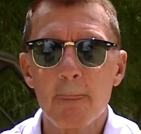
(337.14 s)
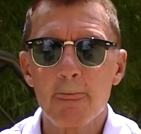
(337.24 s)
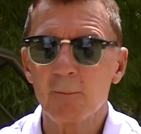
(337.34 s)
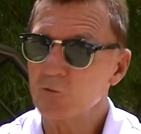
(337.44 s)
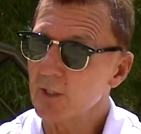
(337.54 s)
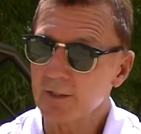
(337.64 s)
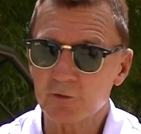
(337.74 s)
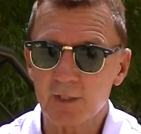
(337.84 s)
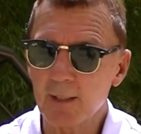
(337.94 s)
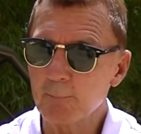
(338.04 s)
It was on the
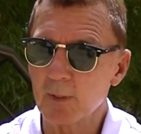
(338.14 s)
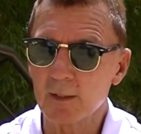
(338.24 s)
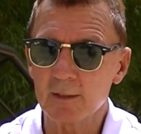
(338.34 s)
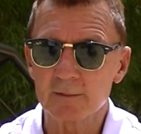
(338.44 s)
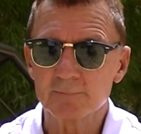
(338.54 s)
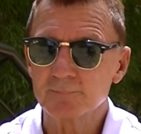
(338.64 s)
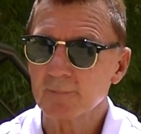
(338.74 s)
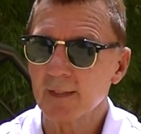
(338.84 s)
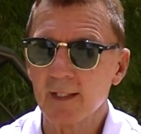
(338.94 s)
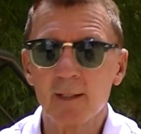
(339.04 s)
top bunk,
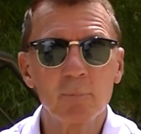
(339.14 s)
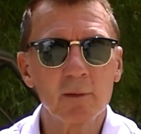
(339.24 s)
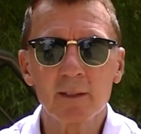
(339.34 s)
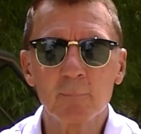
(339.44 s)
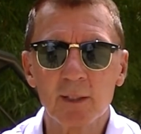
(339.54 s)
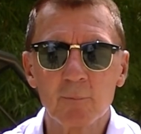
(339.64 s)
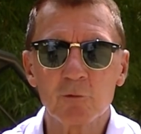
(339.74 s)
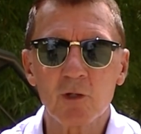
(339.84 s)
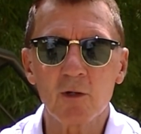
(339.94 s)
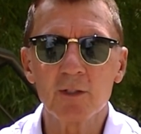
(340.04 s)
and believe me, it
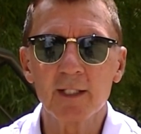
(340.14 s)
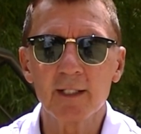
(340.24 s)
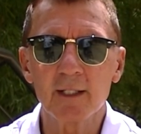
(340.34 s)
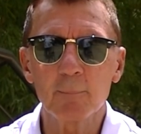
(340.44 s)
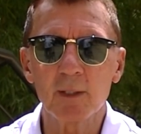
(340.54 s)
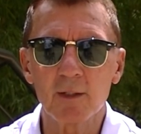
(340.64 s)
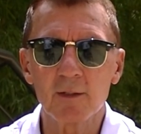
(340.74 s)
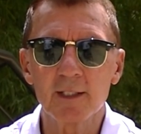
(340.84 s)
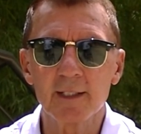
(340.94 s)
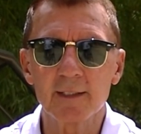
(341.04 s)
was hard to get up and
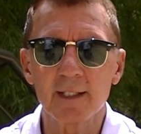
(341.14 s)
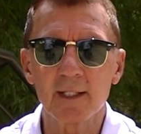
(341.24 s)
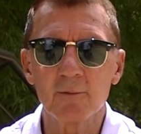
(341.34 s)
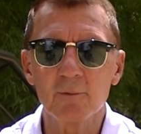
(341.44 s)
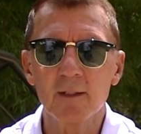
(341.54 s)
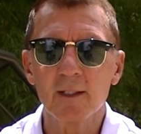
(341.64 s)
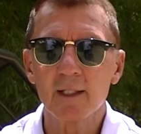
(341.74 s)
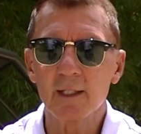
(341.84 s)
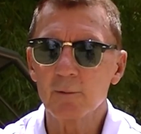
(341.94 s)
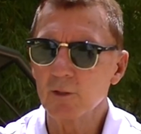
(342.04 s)
hard to get down.
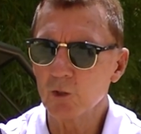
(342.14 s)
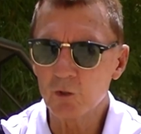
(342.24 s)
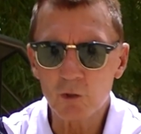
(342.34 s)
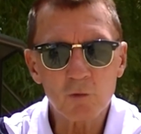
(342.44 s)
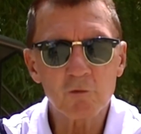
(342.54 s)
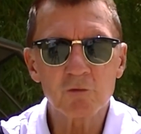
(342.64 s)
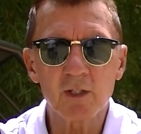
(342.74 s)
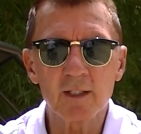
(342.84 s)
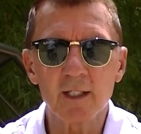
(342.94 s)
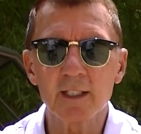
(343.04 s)
And you're nervous
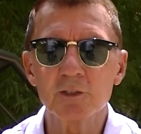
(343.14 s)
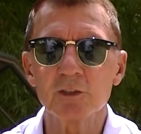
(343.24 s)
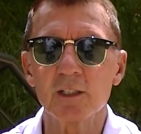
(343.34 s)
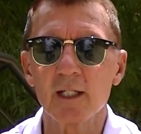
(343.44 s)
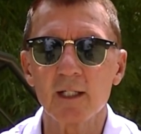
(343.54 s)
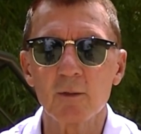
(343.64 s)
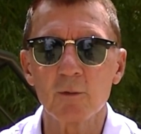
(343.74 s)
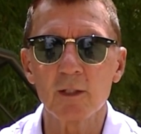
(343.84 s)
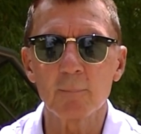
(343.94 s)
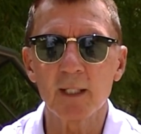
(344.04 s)
at night, you got to go
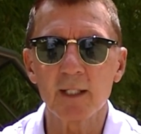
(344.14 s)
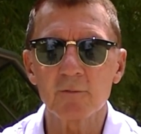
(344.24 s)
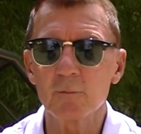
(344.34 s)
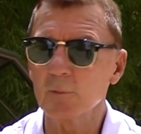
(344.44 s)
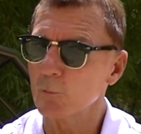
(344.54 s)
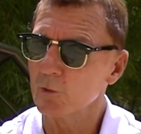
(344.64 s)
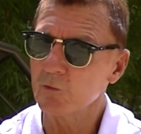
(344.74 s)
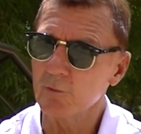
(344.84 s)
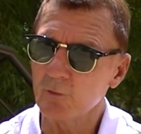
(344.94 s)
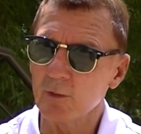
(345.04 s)
to the bathroom. It
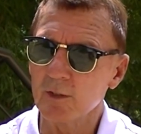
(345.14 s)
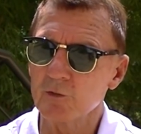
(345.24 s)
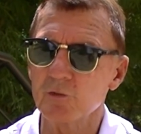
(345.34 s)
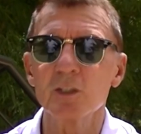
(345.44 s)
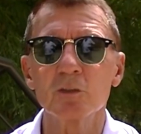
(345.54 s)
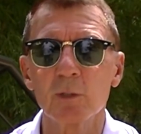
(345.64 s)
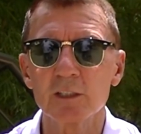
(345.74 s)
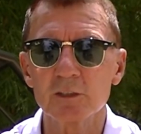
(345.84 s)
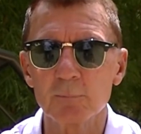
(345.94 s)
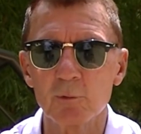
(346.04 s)
wasn't a very good
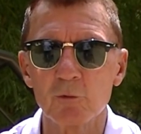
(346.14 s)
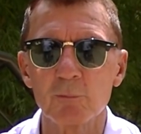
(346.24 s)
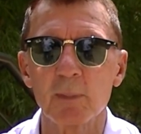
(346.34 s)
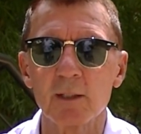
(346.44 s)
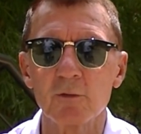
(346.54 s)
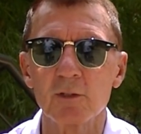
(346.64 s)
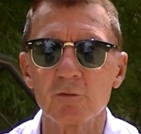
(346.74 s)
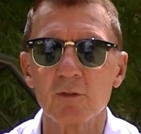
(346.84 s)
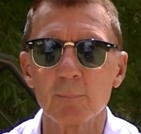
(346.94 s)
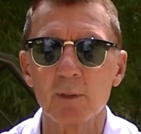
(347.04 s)
situation, but it was better than
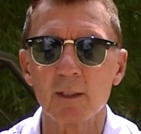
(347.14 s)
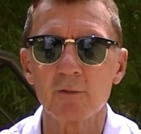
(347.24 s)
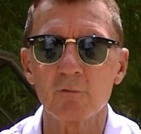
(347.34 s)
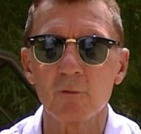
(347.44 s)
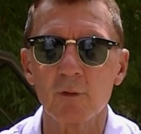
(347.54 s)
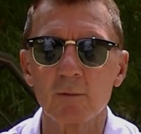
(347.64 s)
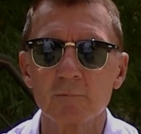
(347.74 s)
sleeping on the floor.